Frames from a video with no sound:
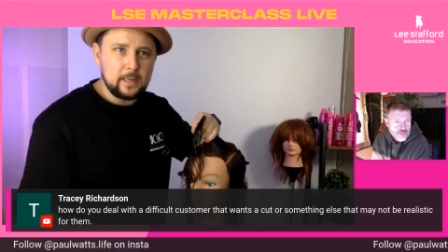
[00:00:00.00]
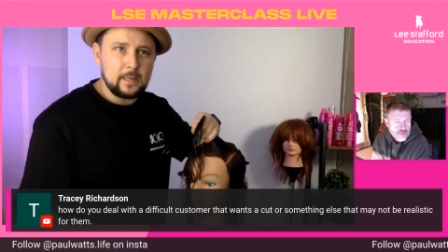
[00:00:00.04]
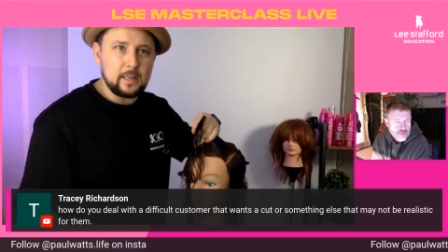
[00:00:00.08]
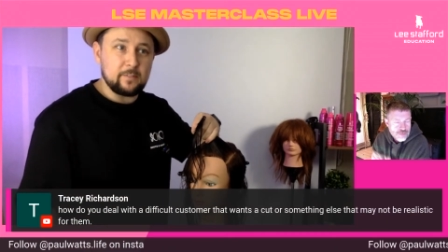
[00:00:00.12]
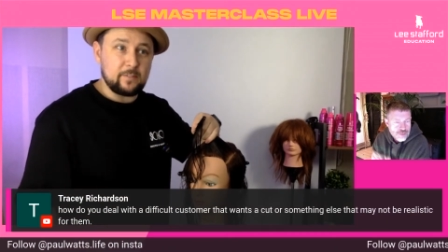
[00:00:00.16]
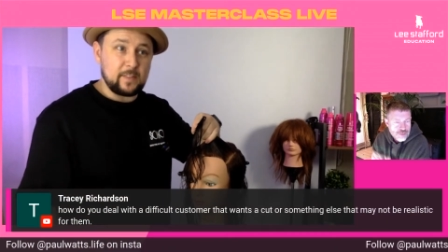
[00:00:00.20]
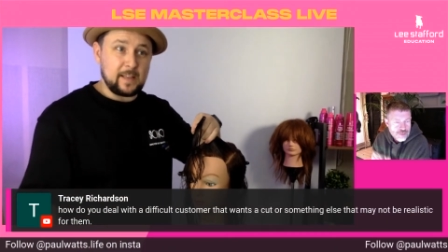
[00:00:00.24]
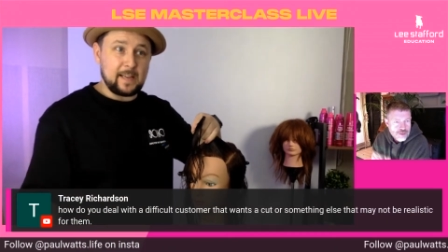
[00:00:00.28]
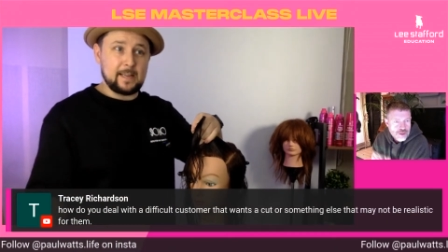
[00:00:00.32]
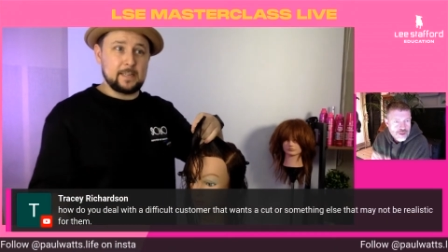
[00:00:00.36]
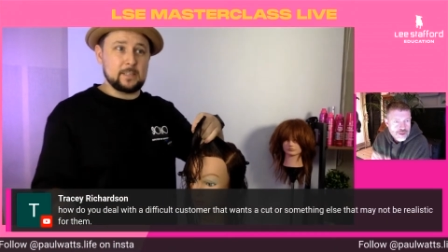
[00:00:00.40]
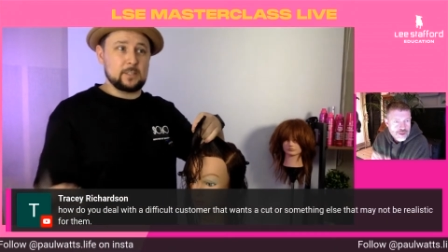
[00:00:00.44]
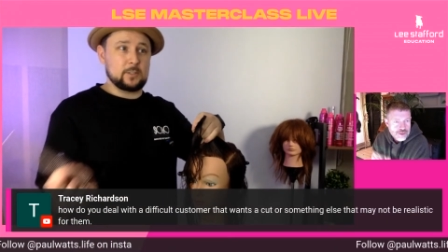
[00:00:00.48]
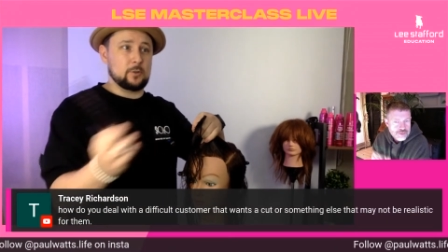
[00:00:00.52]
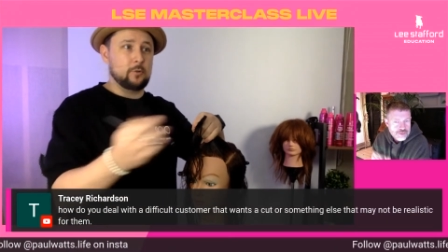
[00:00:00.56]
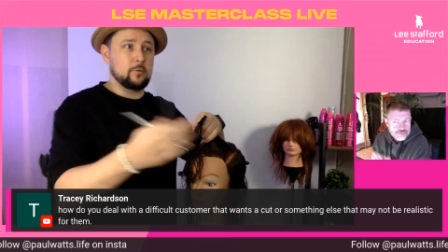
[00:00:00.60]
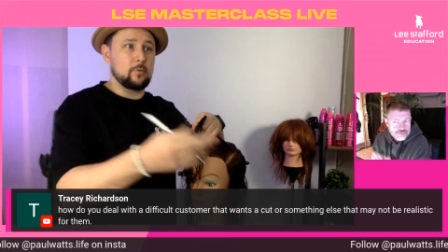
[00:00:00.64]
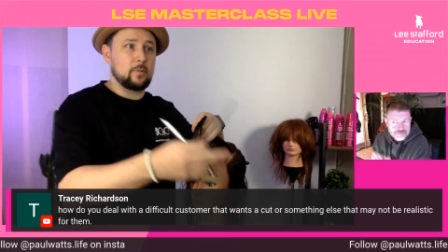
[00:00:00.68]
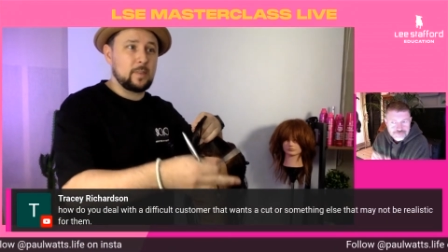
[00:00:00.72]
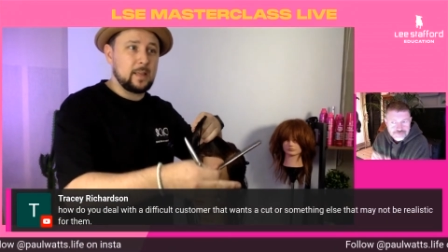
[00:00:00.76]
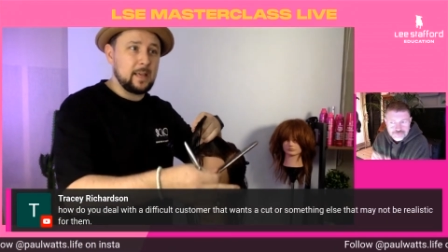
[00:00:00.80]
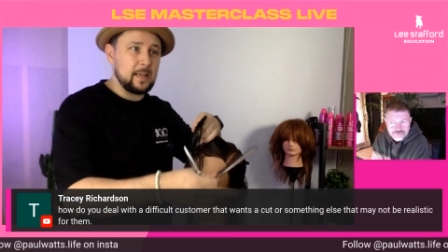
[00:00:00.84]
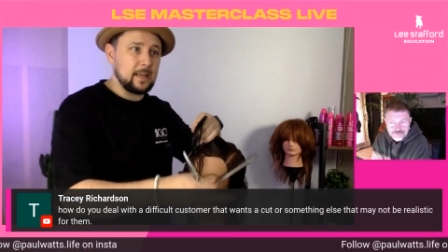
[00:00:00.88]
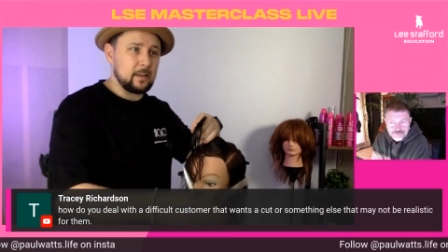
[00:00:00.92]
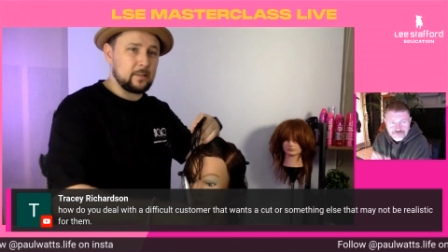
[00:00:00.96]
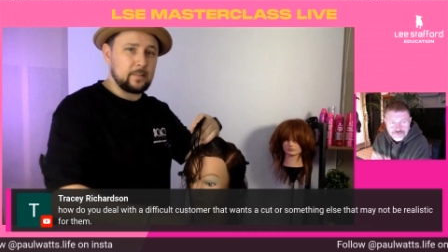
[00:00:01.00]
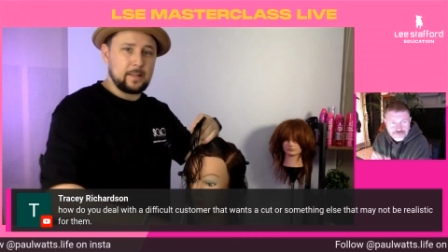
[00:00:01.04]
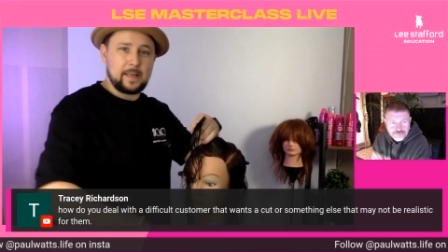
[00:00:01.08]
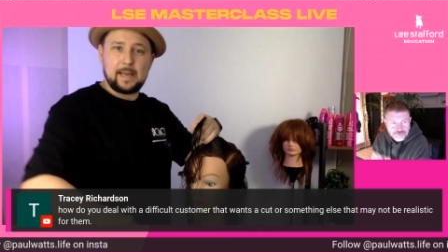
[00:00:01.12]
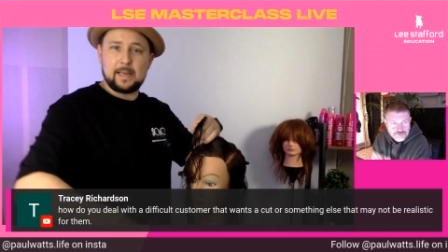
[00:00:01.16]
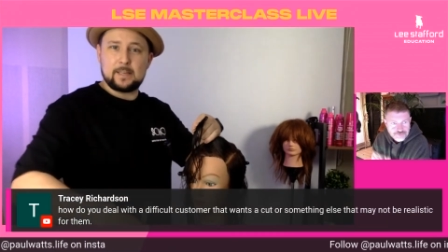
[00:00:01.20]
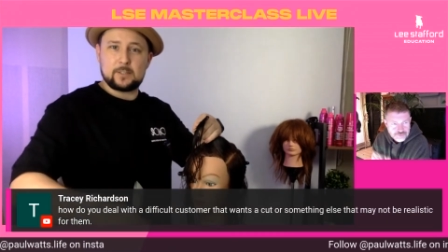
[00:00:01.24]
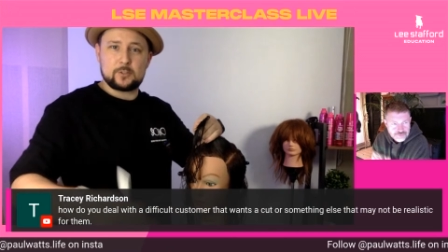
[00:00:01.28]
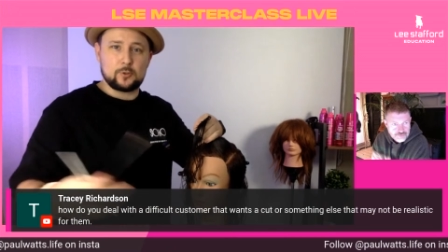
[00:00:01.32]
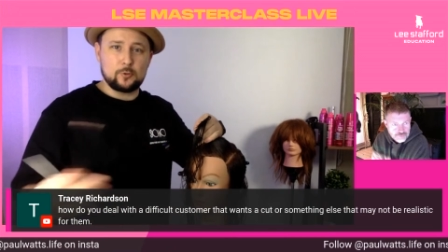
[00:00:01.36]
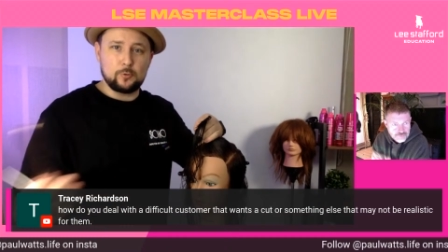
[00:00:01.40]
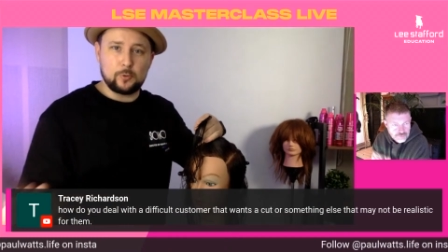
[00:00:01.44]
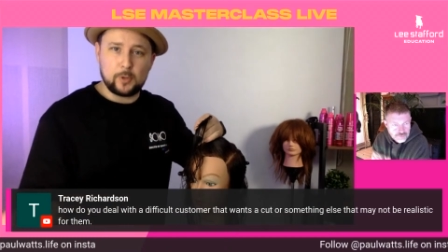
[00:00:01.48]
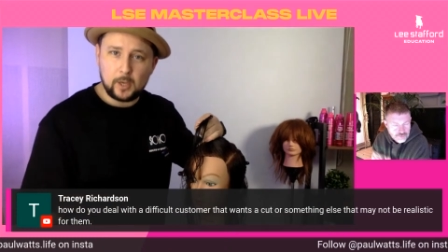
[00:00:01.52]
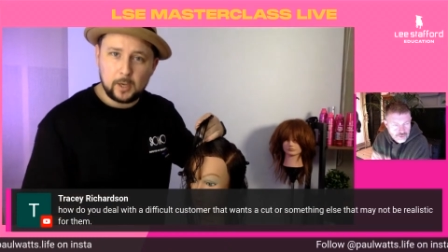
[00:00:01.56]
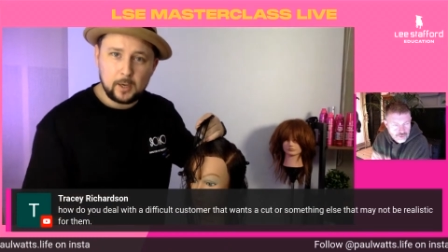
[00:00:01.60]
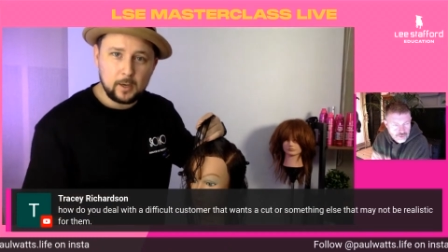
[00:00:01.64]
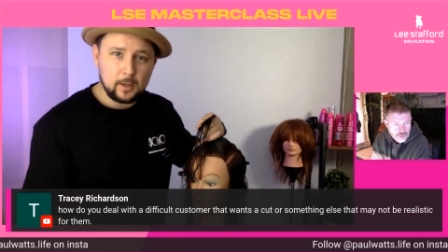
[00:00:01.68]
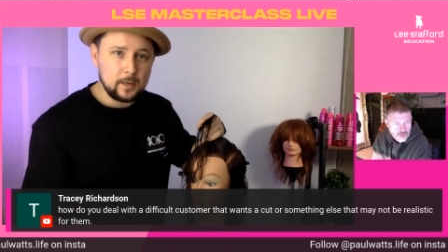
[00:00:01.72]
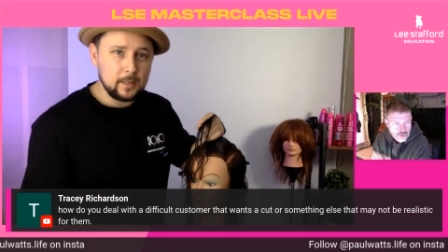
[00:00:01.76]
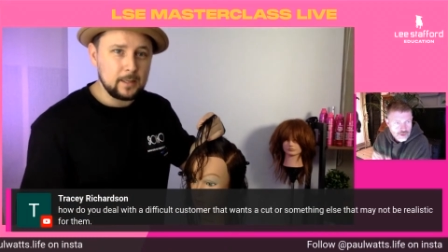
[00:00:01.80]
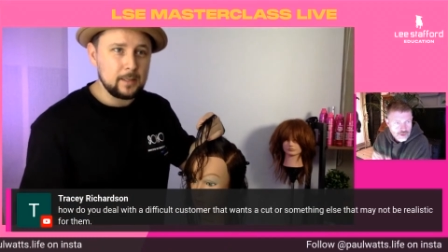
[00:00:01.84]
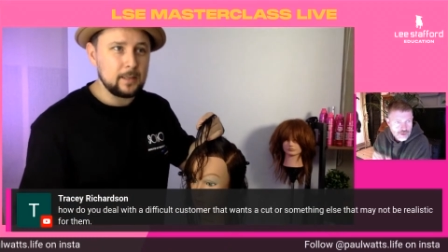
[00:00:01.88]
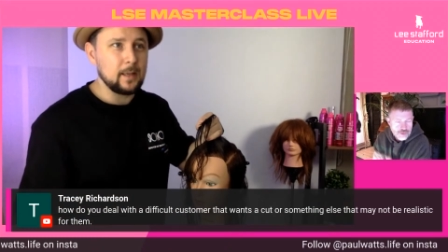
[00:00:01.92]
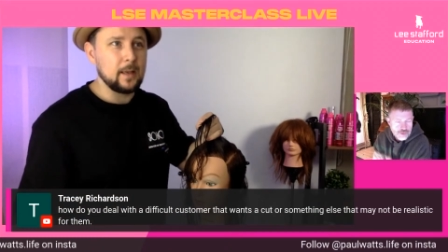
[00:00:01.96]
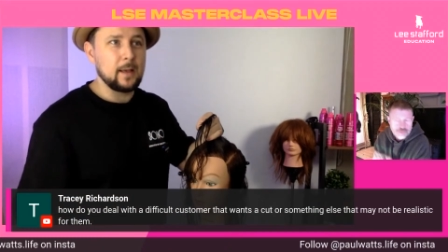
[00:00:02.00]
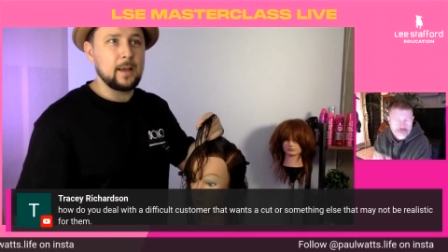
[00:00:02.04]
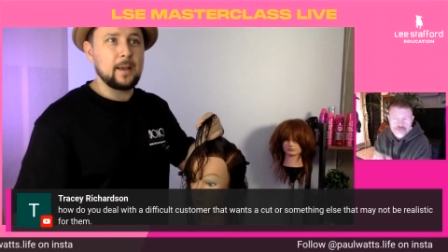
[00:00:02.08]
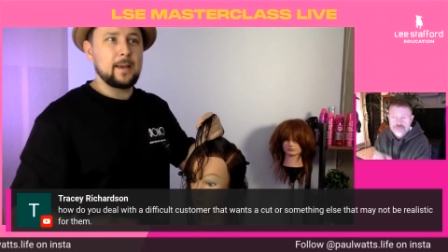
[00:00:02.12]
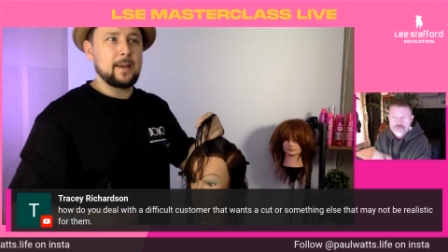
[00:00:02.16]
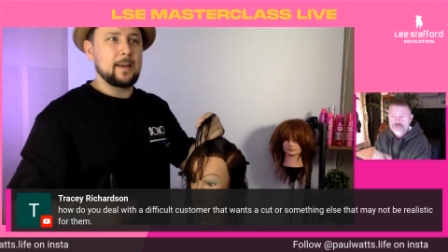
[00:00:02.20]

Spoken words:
if the hair's too thick, the hair's too curly,